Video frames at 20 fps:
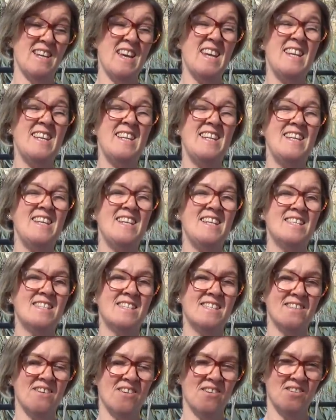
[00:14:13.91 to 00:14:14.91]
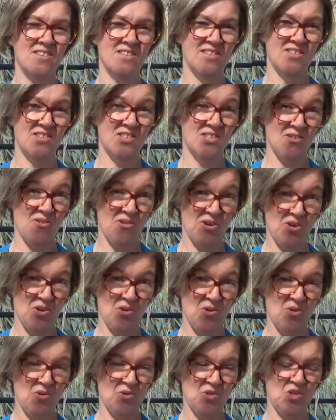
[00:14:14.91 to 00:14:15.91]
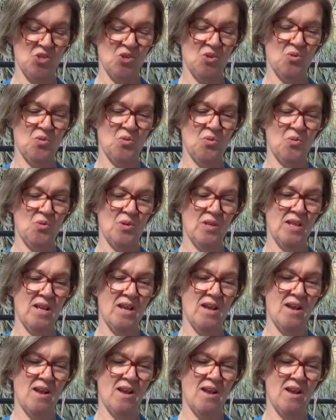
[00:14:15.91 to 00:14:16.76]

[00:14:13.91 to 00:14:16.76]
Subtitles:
at least under psychological